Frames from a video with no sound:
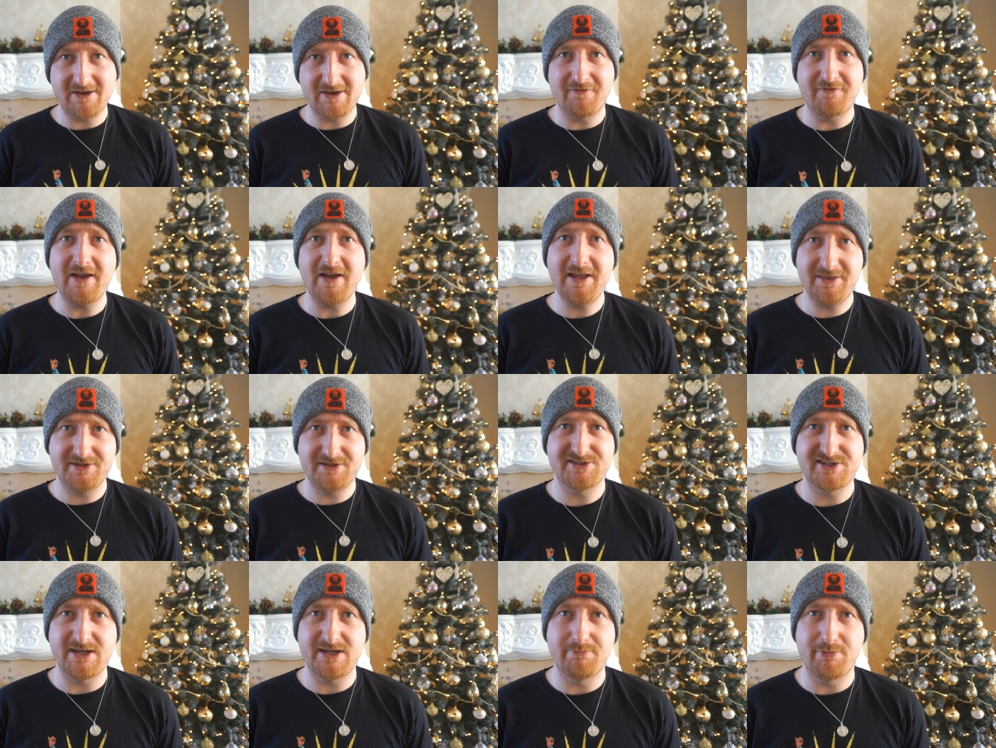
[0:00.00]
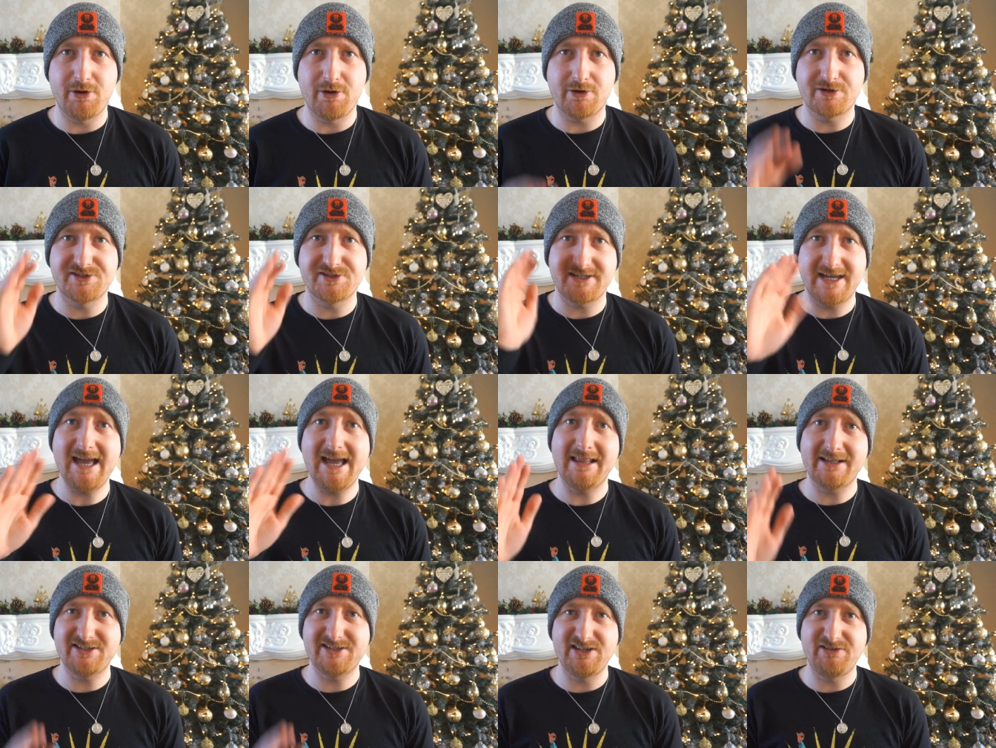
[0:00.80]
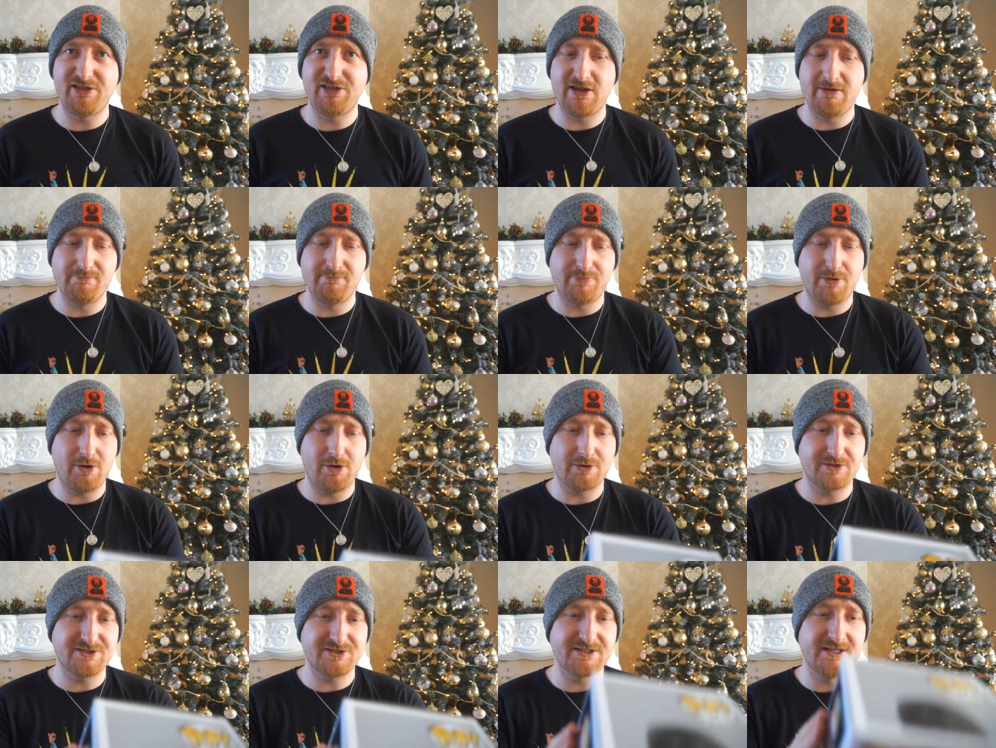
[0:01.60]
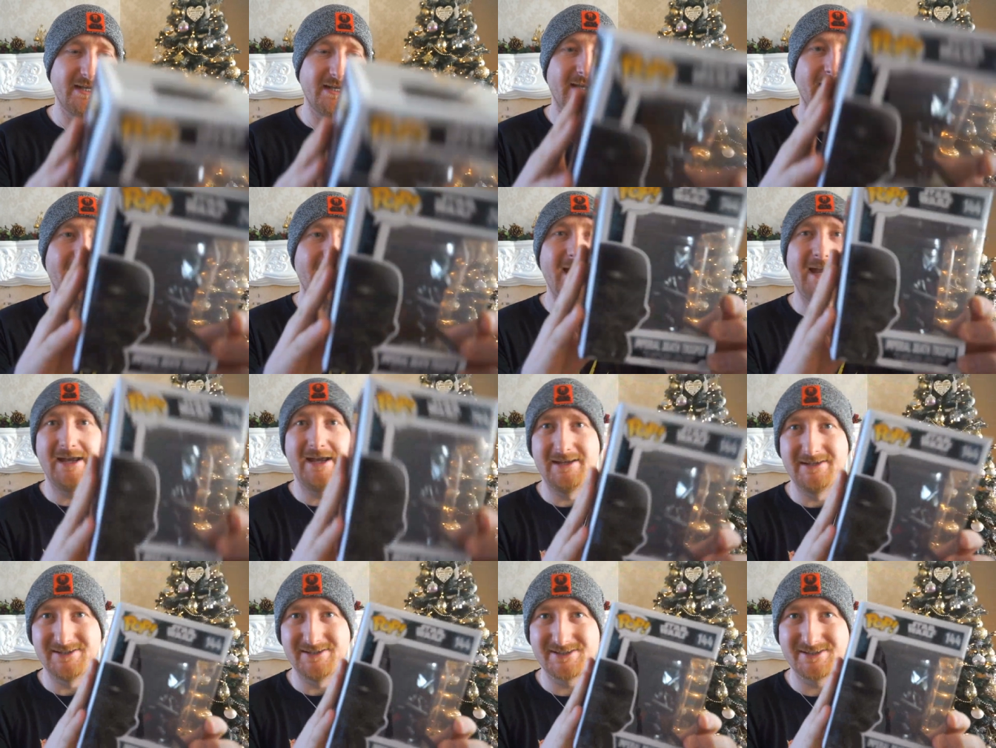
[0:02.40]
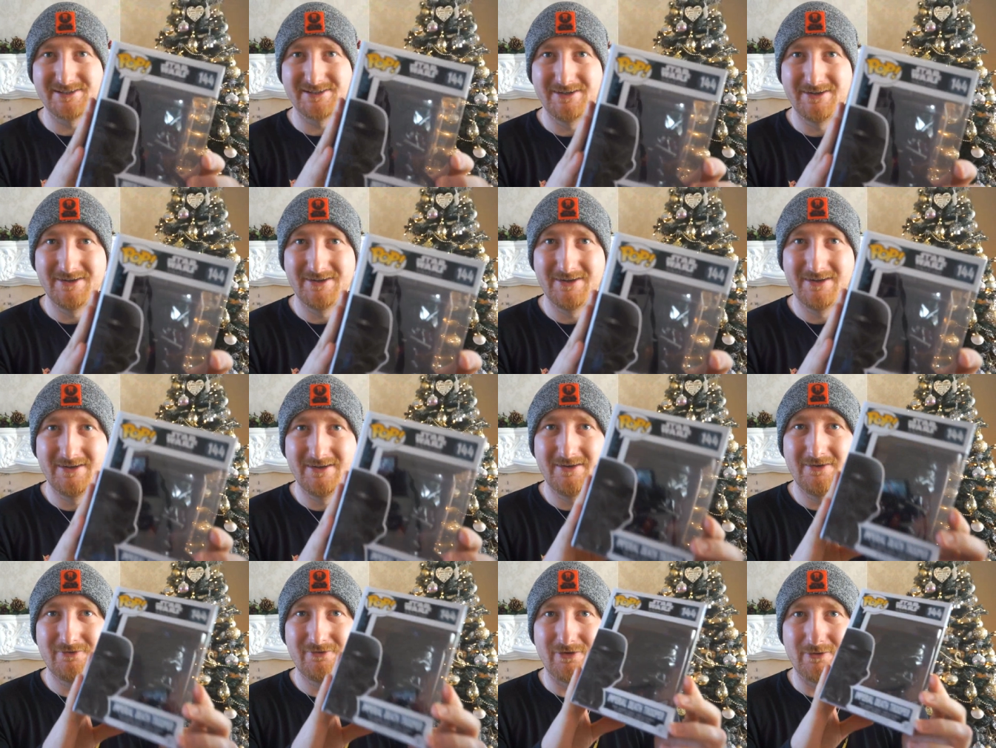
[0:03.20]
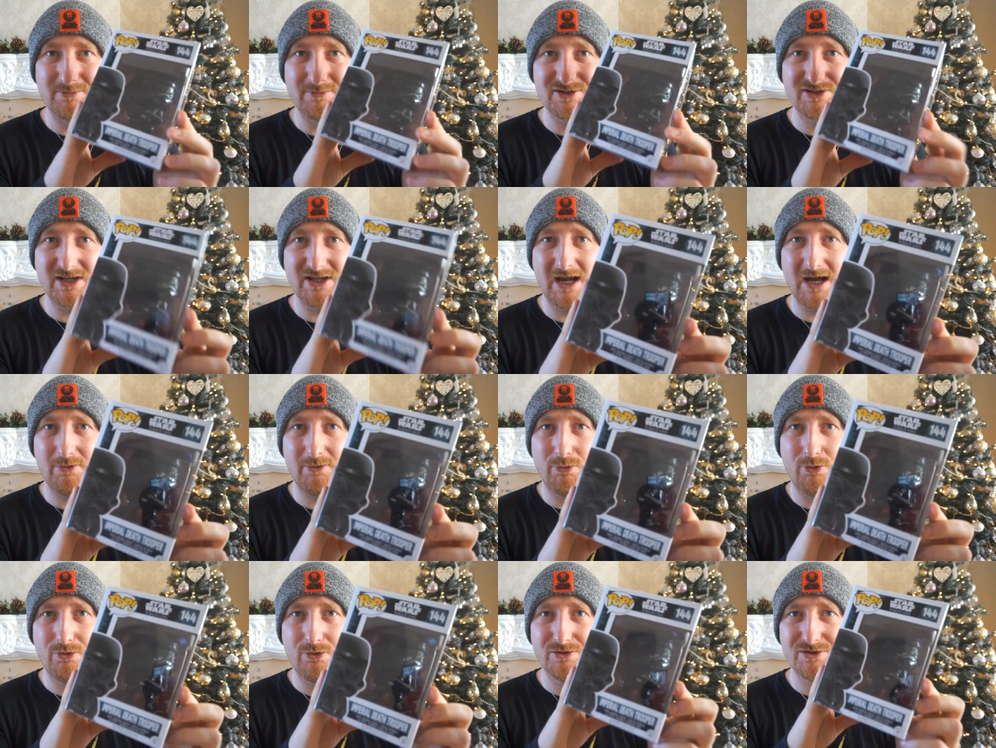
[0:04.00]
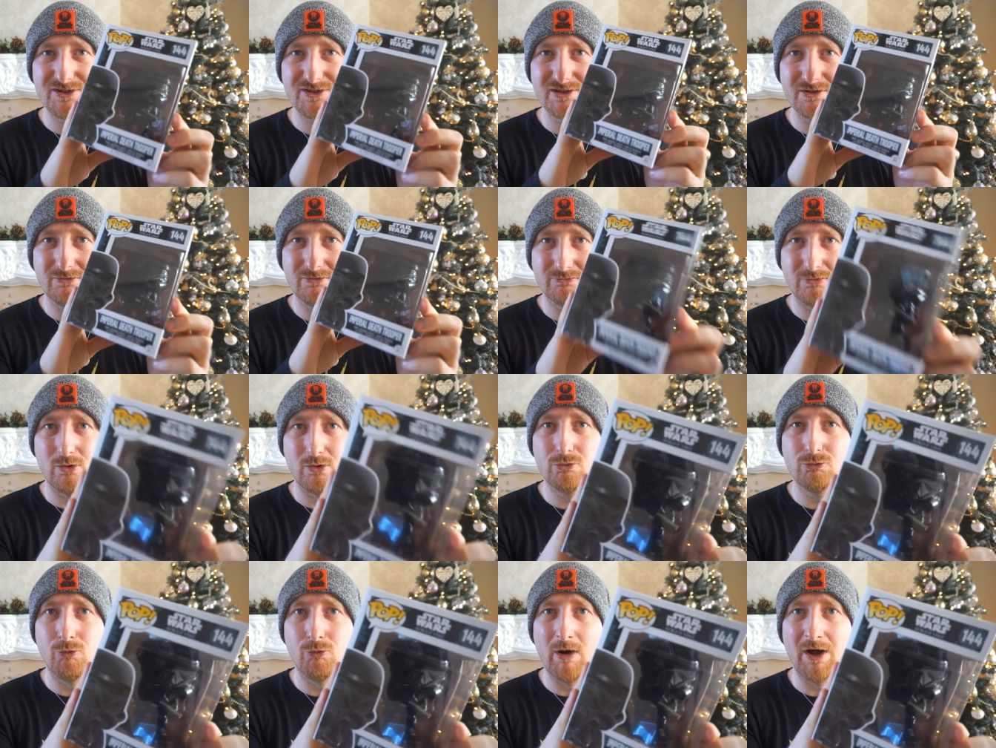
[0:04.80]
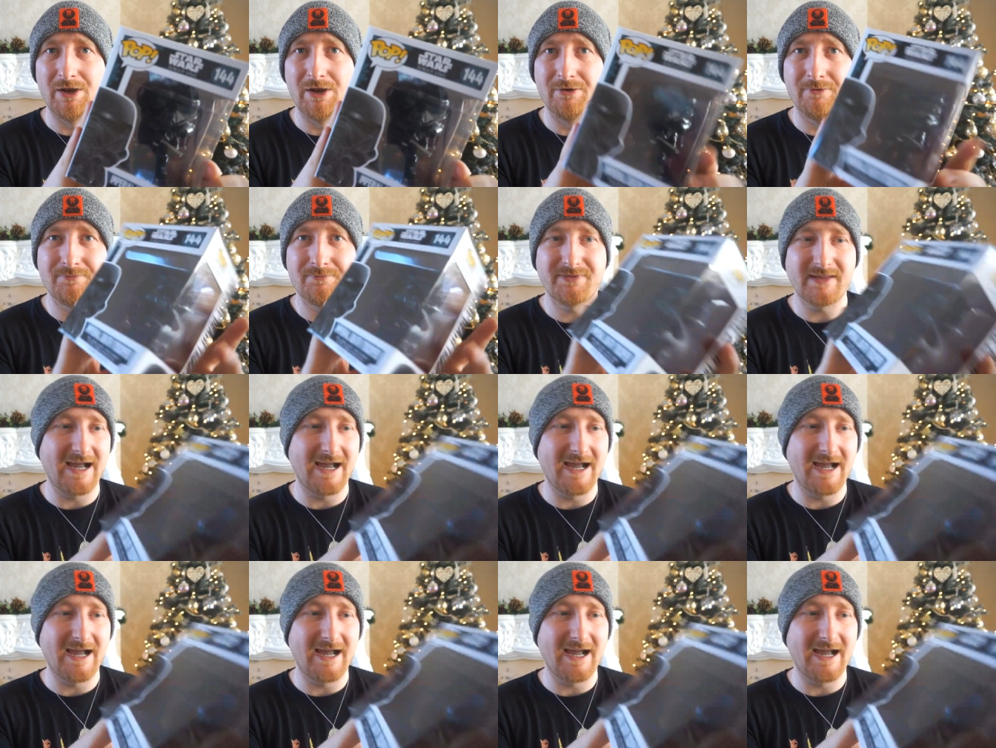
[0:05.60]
have in the Zbox Galaxy theme box is from Star Wars Rogue One.